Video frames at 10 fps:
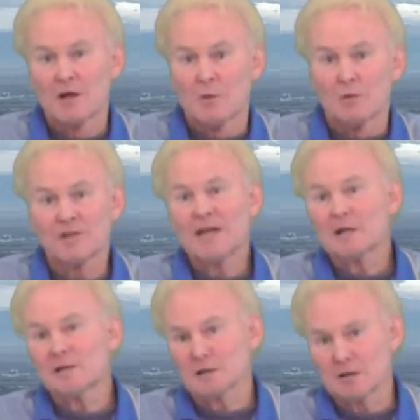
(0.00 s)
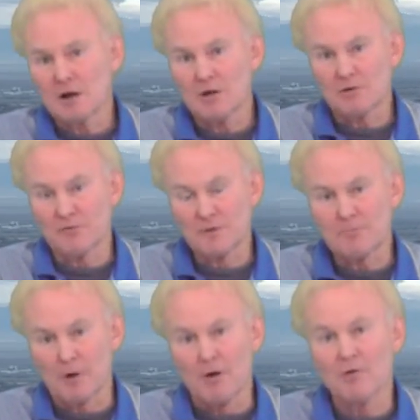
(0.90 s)
We'll take a look at college
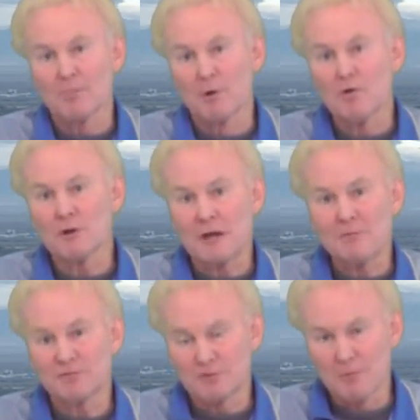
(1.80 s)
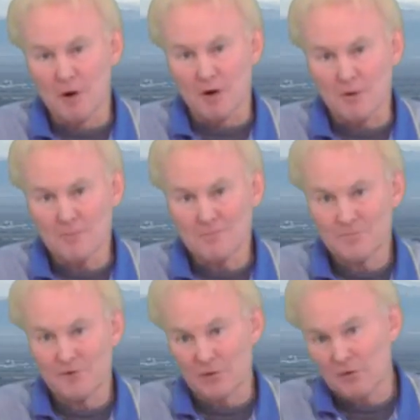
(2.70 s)
football and the bowl games tomorrow.
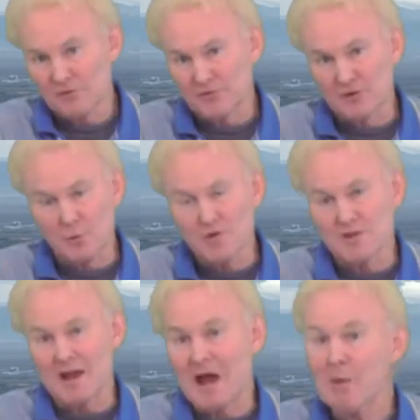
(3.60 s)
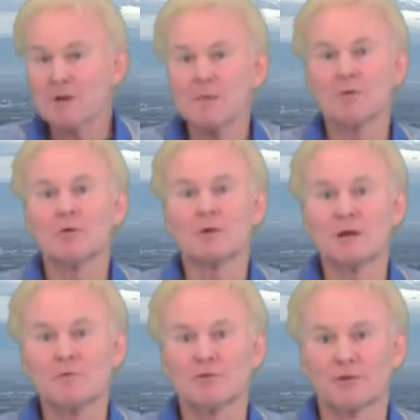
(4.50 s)
For those that are wondering how many bowl
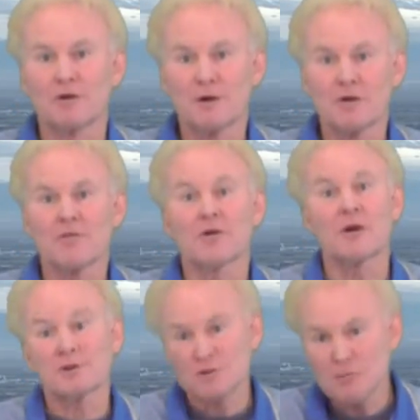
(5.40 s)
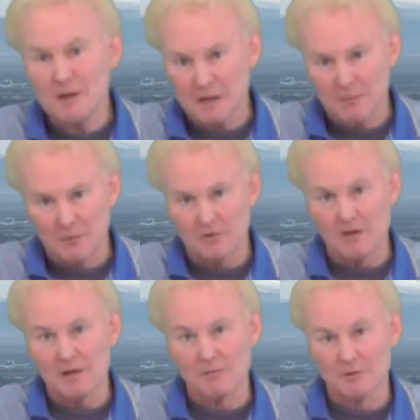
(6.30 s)
games there are too many bowl
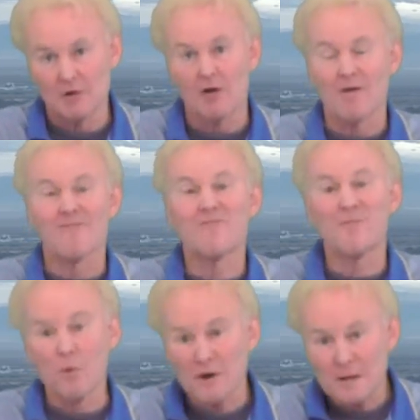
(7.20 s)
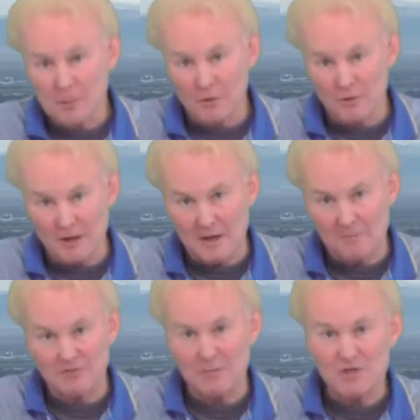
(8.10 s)
games. There are 40 bowl
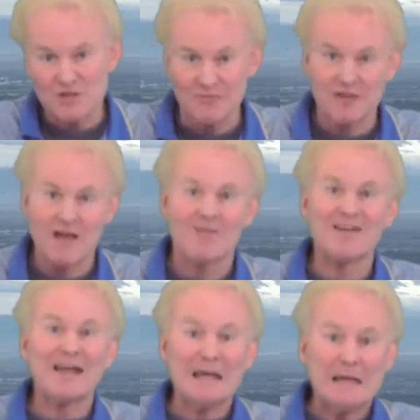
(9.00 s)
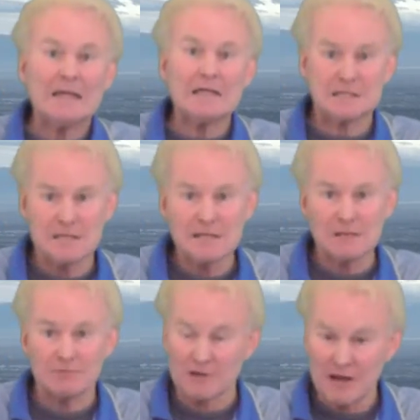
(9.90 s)
games. That means you have to have 80
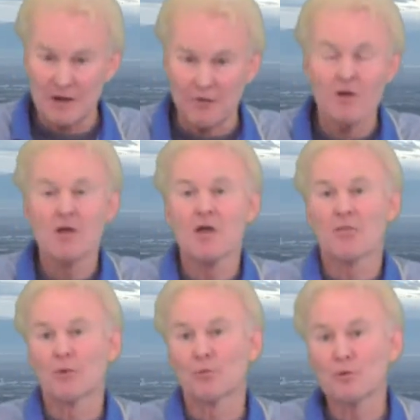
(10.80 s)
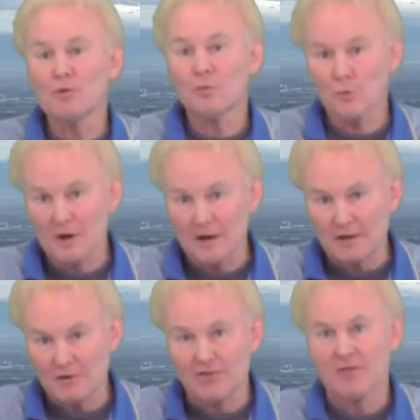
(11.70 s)
teams. Now, the rule
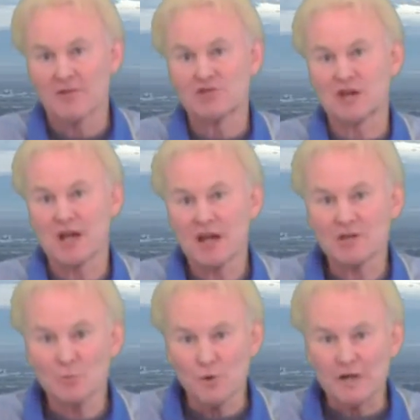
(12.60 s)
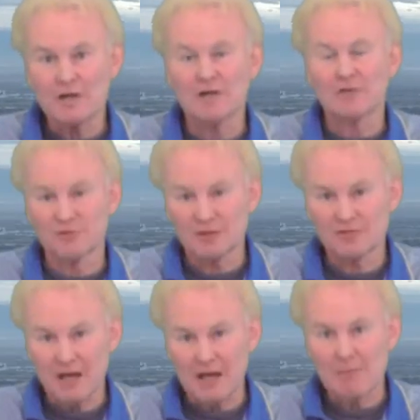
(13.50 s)
was that you had to win 6
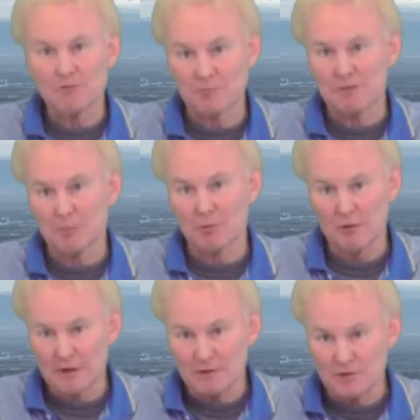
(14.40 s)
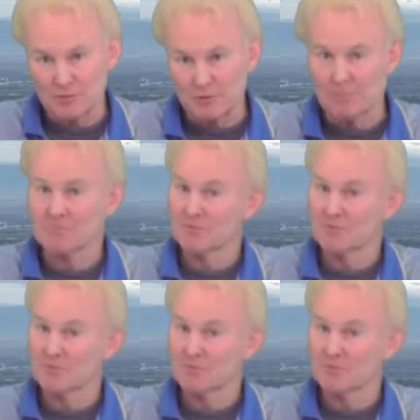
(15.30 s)
games to be bowl eligible.